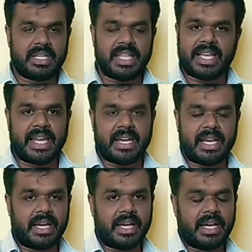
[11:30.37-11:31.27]
they can
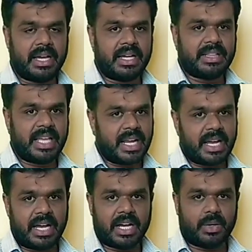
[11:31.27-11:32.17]
their
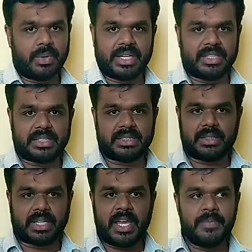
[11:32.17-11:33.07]
accountant.
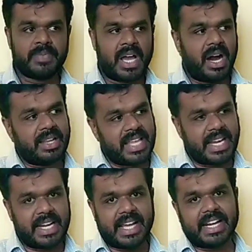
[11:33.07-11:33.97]
Okay, or they
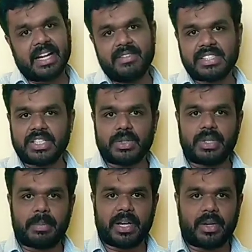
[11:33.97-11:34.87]
can directly visit to
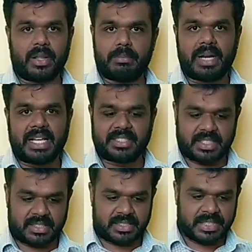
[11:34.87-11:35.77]
the particular
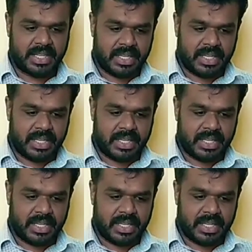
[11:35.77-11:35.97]
branches.